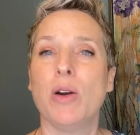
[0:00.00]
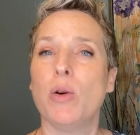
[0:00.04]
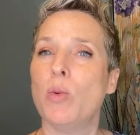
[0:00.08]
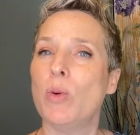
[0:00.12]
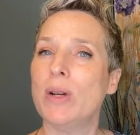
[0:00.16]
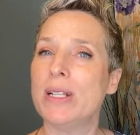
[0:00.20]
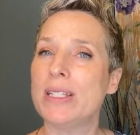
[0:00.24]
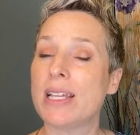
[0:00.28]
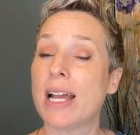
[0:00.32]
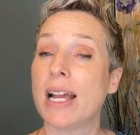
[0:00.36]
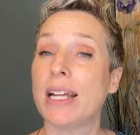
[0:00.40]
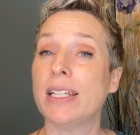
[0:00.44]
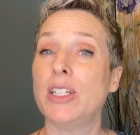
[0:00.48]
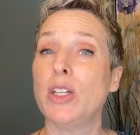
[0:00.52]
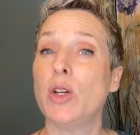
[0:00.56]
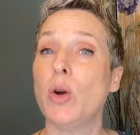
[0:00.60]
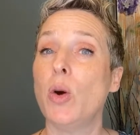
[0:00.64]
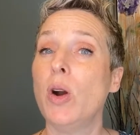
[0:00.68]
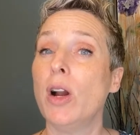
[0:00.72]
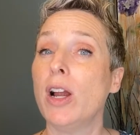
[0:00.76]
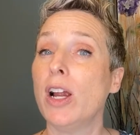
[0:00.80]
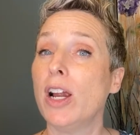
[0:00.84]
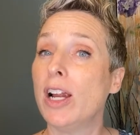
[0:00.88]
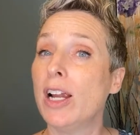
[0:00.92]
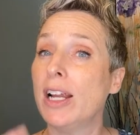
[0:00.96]
What's on
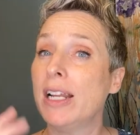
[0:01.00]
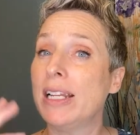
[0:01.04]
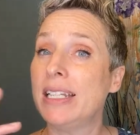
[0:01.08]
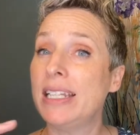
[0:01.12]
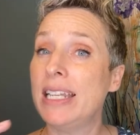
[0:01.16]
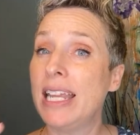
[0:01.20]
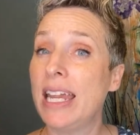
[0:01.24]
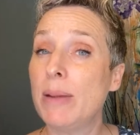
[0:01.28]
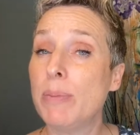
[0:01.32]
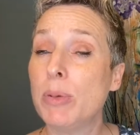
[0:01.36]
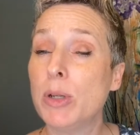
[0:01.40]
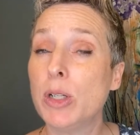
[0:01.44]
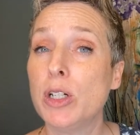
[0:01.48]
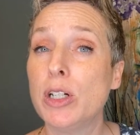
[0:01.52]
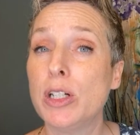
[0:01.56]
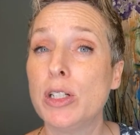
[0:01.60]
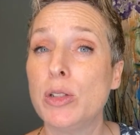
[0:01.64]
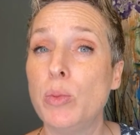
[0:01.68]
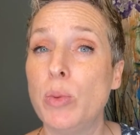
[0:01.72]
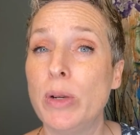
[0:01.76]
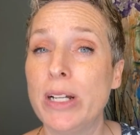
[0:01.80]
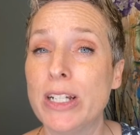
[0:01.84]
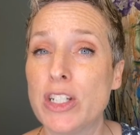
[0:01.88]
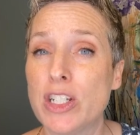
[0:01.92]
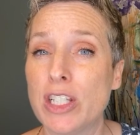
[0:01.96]
your
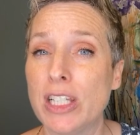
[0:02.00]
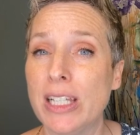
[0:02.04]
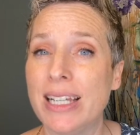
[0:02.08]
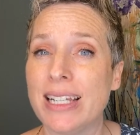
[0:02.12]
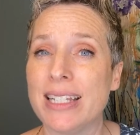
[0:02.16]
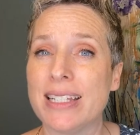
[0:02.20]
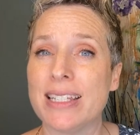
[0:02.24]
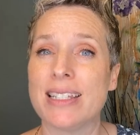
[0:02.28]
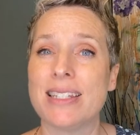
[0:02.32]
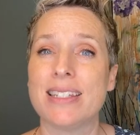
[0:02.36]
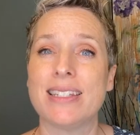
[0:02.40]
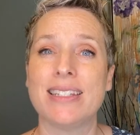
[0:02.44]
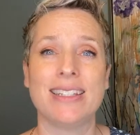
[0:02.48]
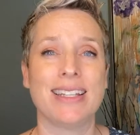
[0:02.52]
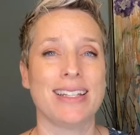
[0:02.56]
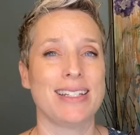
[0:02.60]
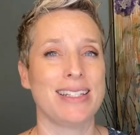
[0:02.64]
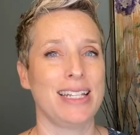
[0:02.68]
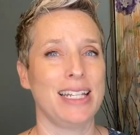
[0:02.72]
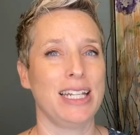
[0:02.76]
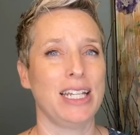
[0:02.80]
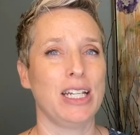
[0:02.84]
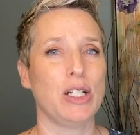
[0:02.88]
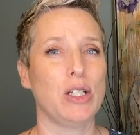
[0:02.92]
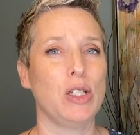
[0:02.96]
neighborhood wish list?
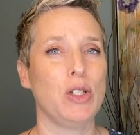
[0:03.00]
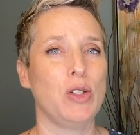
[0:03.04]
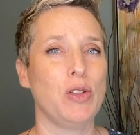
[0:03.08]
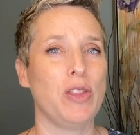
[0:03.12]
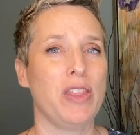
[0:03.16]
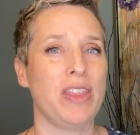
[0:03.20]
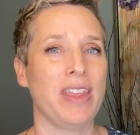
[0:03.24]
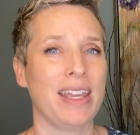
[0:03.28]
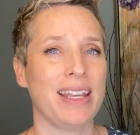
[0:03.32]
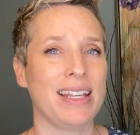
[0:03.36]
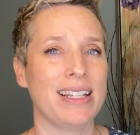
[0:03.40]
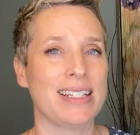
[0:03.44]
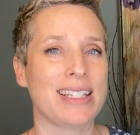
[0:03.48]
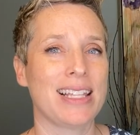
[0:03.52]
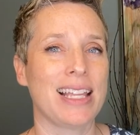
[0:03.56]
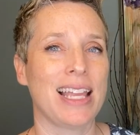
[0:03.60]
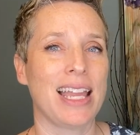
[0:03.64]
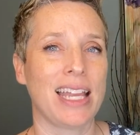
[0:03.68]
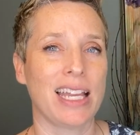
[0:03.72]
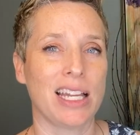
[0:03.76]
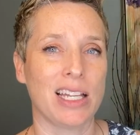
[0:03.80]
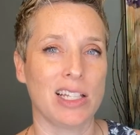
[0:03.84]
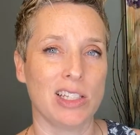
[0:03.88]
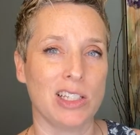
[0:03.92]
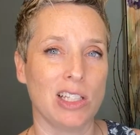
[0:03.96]
Does it include things
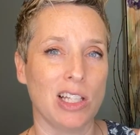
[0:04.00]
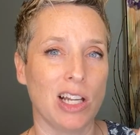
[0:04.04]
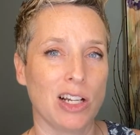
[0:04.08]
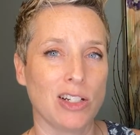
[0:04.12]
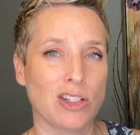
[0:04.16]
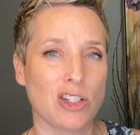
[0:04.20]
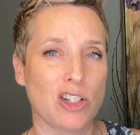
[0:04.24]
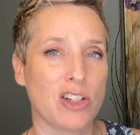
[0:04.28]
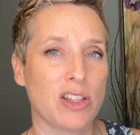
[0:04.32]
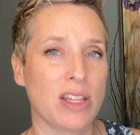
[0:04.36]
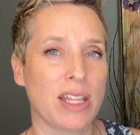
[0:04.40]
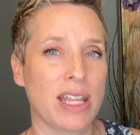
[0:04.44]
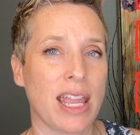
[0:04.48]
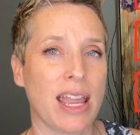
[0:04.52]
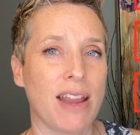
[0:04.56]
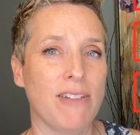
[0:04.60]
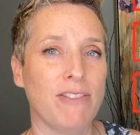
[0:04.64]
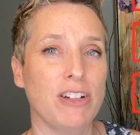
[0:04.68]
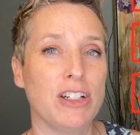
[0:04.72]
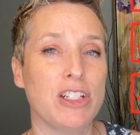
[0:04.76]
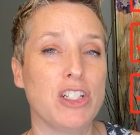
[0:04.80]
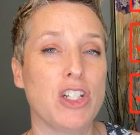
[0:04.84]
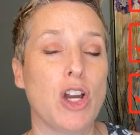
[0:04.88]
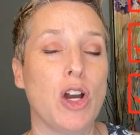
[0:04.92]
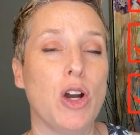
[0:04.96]
like larger than
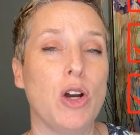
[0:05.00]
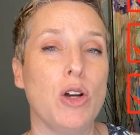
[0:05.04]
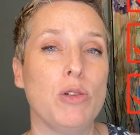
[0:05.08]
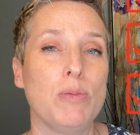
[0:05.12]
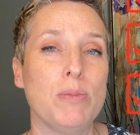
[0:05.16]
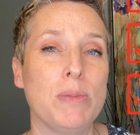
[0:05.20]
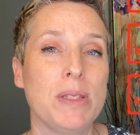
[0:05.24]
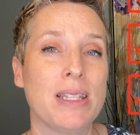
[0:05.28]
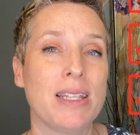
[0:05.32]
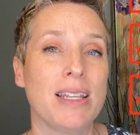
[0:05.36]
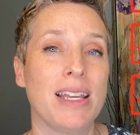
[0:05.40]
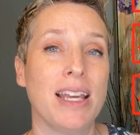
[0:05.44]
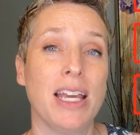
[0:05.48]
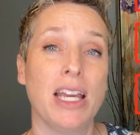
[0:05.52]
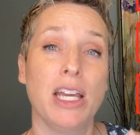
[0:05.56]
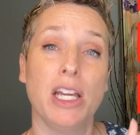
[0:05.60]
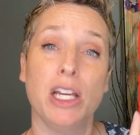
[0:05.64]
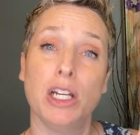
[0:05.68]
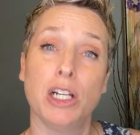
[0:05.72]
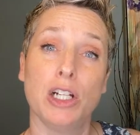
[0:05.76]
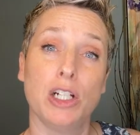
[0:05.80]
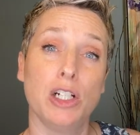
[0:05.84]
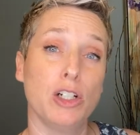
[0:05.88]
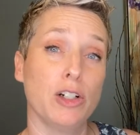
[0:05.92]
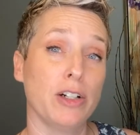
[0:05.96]
average homes,
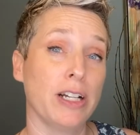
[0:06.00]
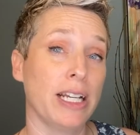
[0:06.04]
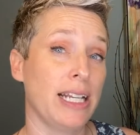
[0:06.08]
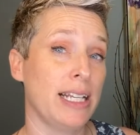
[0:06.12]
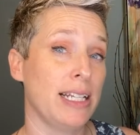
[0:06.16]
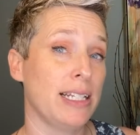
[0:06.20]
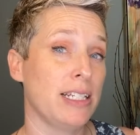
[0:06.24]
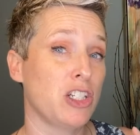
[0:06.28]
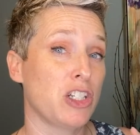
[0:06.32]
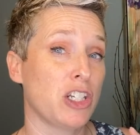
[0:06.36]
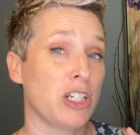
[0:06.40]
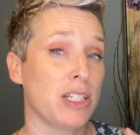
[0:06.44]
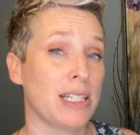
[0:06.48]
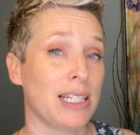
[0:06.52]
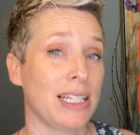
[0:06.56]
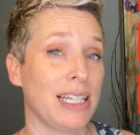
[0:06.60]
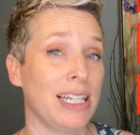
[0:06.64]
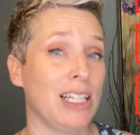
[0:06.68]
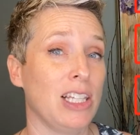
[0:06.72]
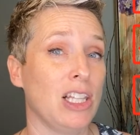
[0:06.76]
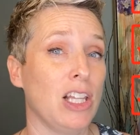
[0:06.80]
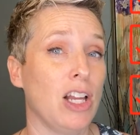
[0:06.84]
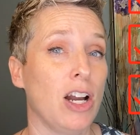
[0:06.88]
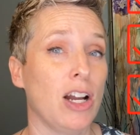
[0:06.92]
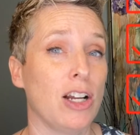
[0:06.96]

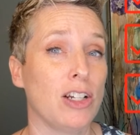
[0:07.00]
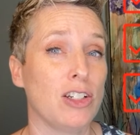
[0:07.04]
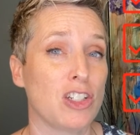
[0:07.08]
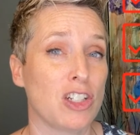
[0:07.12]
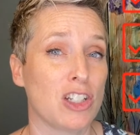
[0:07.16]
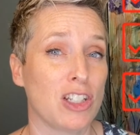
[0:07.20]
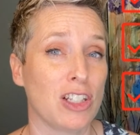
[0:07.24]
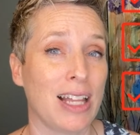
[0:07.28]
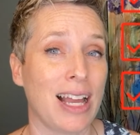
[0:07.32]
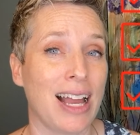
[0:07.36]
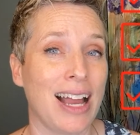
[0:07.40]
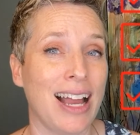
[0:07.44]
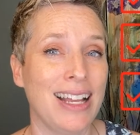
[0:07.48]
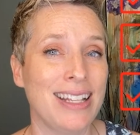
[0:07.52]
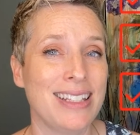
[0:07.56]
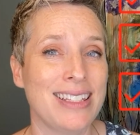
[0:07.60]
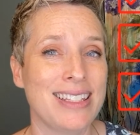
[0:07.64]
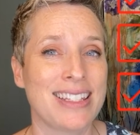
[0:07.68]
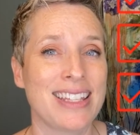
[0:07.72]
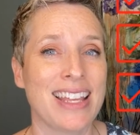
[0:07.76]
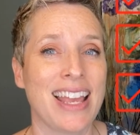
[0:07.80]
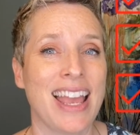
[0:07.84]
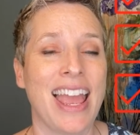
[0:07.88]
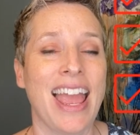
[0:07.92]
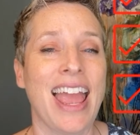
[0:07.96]
graciously large
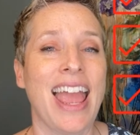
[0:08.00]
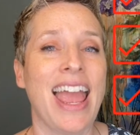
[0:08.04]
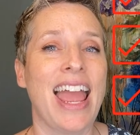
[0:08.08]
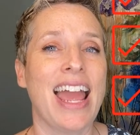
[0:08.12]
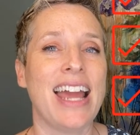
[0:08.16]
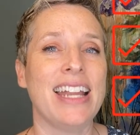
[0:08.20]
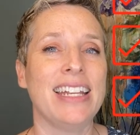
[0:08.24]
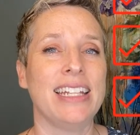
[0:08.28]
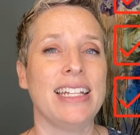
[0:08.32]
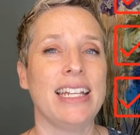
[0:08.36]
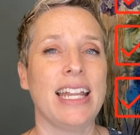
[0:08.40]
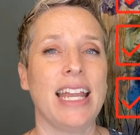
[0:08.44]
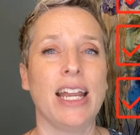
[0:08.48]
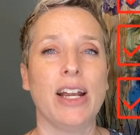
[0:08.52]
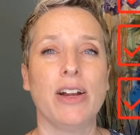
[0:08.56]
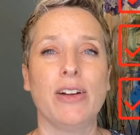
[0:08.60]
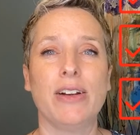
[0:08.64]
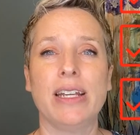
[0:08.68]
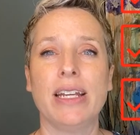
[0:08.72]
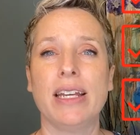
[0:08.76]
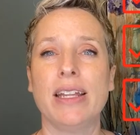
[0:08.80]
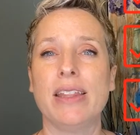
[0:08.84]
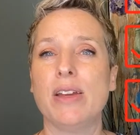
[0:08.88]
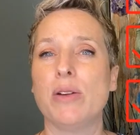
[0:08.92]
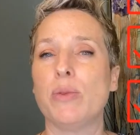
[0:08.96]
lots, and an
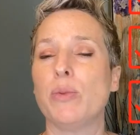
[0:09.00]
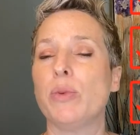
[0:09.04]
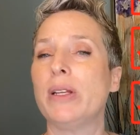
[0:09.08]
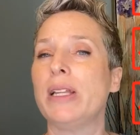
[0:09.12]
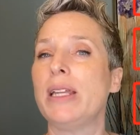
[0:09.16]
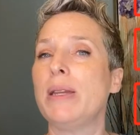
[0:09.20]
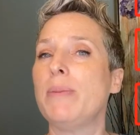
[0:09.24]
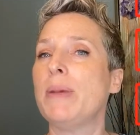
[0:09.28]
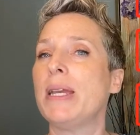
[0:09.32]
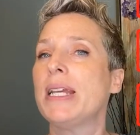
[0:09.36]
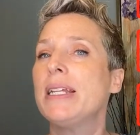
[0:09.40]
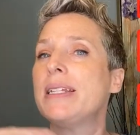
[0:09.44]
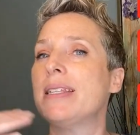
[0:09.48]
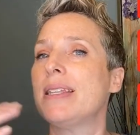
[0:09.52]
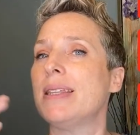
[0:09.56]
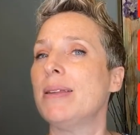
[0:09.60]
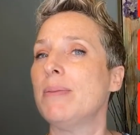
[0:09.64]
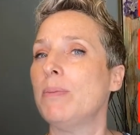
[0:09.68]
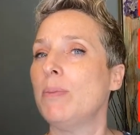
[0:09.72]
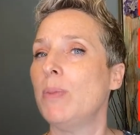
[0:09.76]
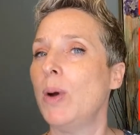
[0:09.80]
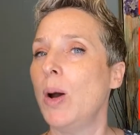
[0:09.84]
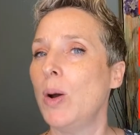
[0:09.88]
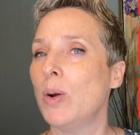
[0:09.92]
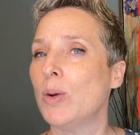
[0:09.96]
area that really makes the
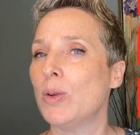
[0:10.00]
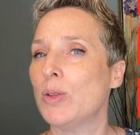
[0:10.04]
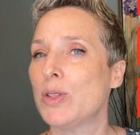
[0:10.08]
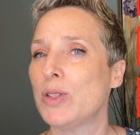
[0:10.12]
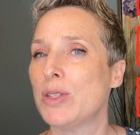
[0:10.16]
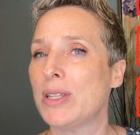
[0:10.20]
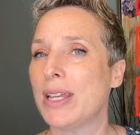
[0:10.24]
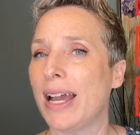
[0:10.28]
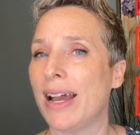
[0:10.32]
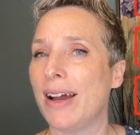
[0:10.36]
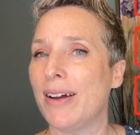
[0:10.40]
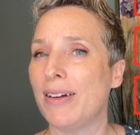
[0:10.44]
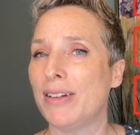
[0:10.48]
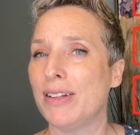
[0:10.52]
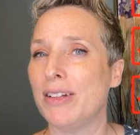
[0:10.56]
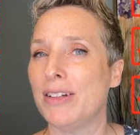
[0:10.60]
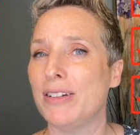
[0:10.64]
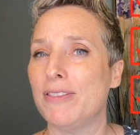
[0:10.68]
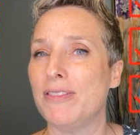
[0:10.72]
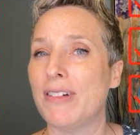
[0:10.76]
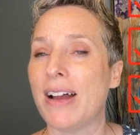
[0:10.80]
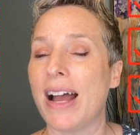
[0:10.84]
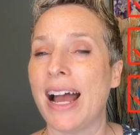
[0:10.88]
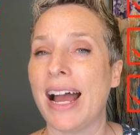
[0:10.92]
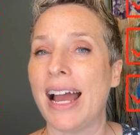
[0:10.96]
most out
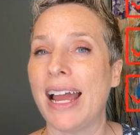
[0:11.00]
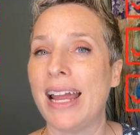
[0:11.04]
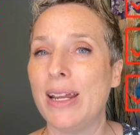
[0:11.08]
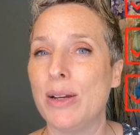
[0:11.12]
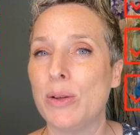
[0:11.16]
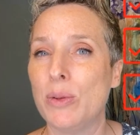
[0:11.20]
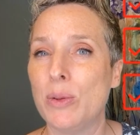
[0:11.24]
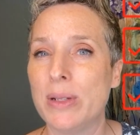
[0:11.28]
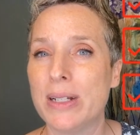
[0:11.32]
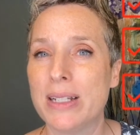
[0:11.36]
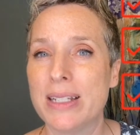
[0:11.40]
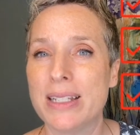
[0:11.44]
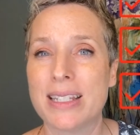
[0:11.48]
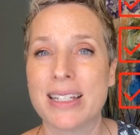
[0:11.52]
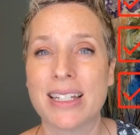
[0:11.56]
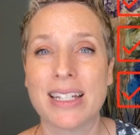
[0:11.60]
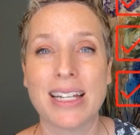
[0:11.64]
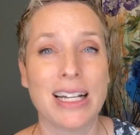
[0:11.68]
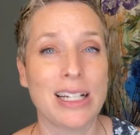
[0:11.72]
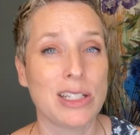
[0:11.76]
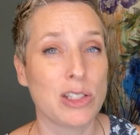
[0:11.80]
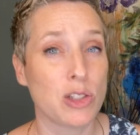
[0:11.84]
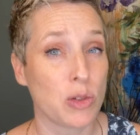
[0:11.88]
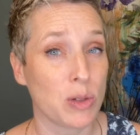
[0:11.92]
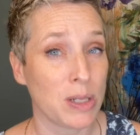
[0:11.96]
of Iowa's
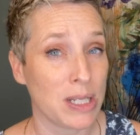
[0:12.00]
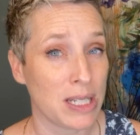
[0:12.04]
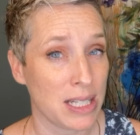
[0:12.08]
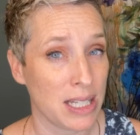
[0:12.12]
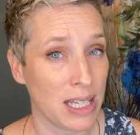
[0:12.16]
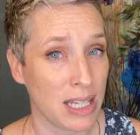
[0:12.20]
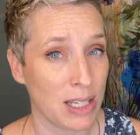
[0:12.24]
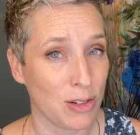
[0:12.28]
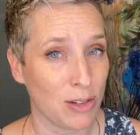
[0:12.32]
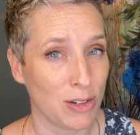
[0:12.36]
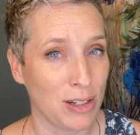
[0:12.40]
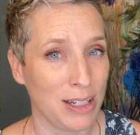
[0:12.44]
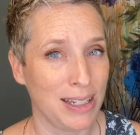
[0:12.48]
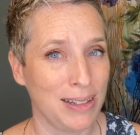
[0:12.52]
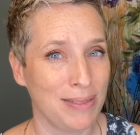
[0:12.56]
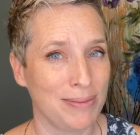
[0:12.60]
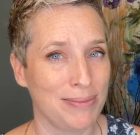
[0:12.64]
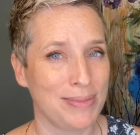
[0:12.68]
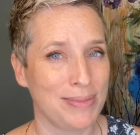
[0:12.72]
country scenery?